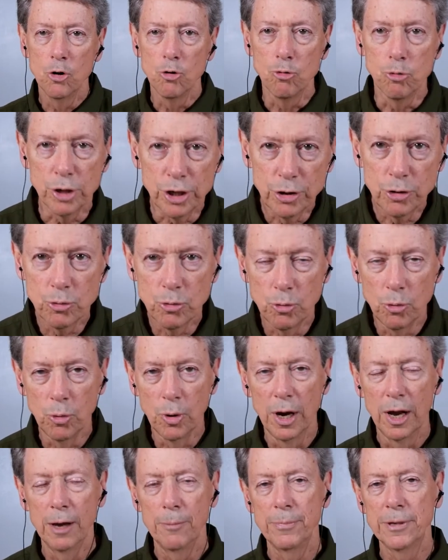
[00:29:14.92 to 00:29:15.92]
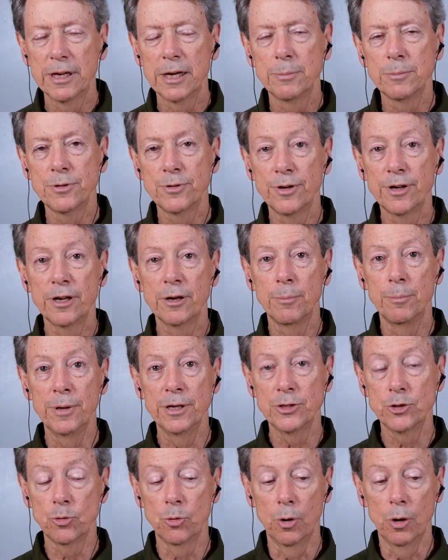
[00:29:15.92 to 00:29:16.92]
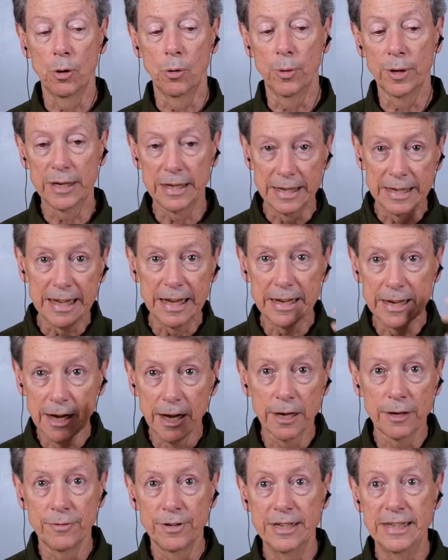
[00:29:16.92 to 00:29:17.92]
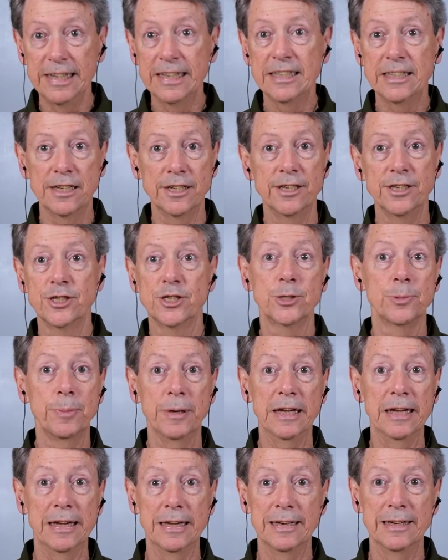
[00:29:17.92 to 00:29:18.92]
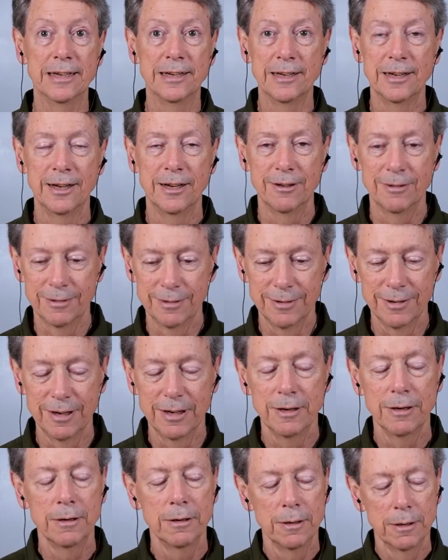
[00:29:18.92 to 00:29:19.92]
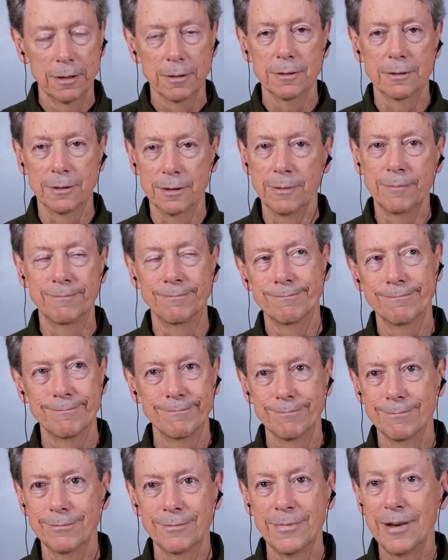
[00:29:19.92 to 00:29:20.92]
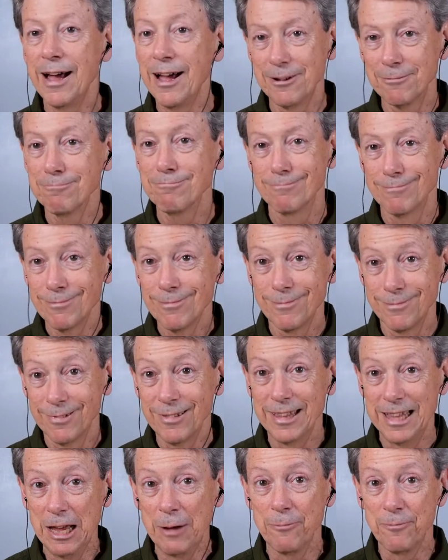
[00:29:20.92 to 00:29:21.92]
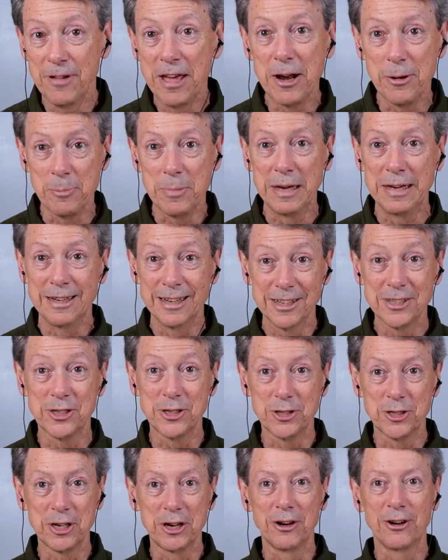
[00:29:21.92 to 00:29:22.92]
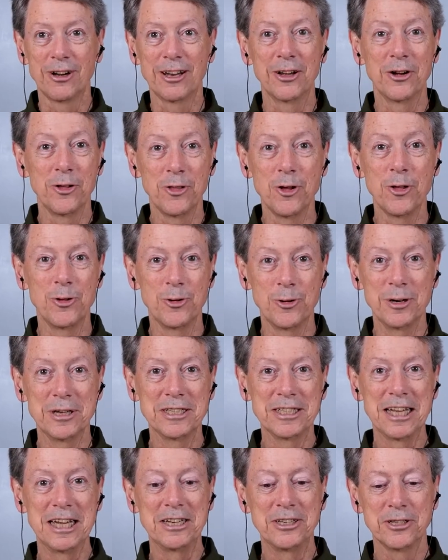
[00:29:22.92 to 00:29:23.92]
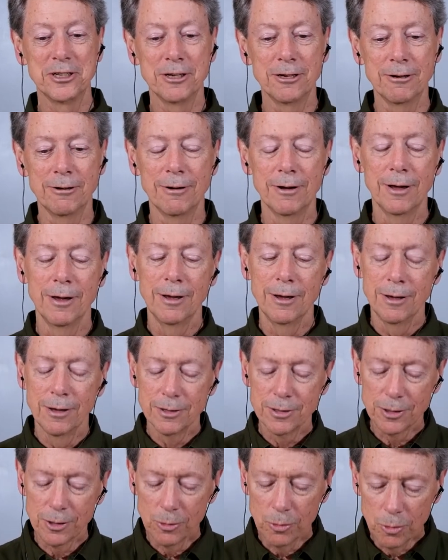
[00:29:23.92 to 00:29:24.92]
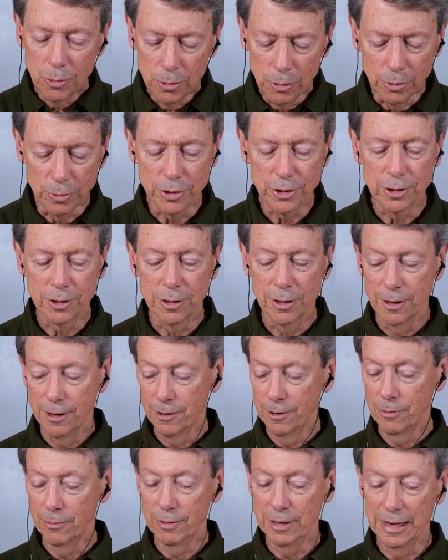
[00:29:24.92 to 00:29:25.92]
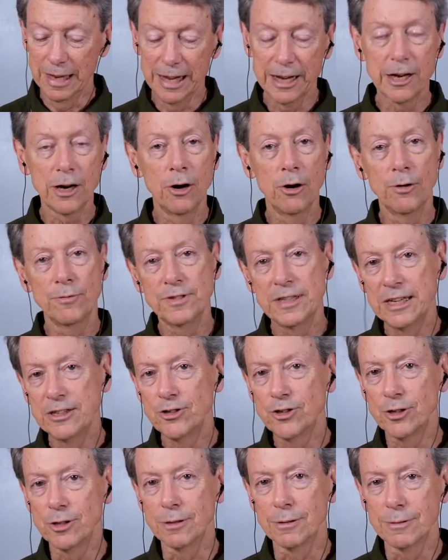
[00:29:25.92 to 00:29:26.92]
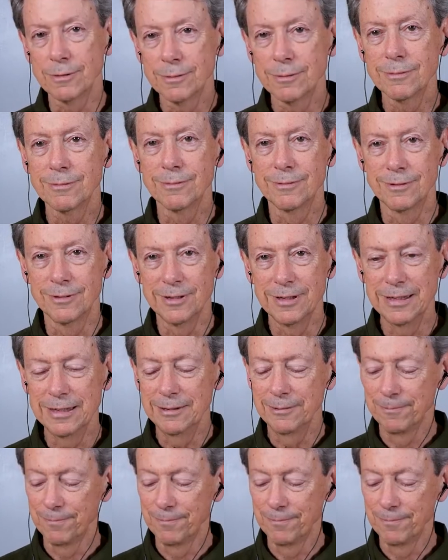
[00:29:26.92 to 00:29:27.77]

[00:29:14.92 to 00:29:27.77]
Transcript: Whoosh, becomes very habitual. We can get kind of addicted to speed. I'm not the amphetamine necessarily, although there is that too. So whoosh, we let go of tension, right?